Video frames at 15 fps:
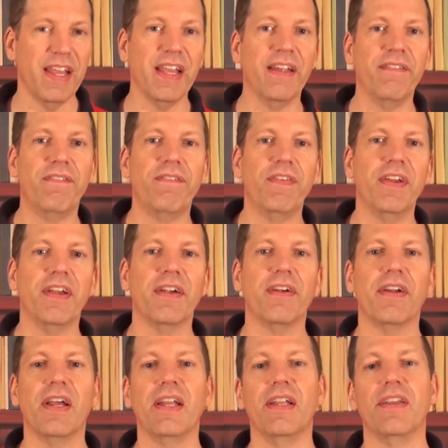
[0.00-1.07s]
in
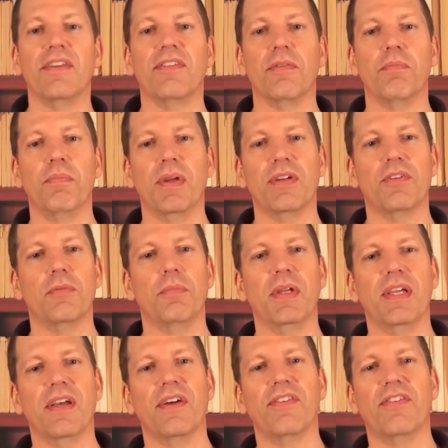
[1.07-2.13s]
fear and in submission
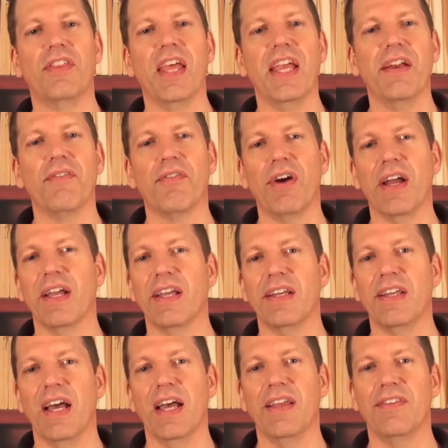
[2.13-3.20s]
because they
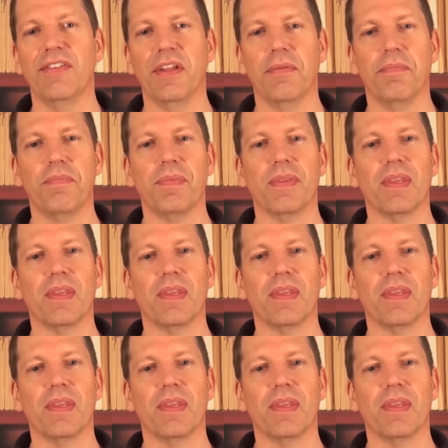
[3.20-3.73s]
recognized him.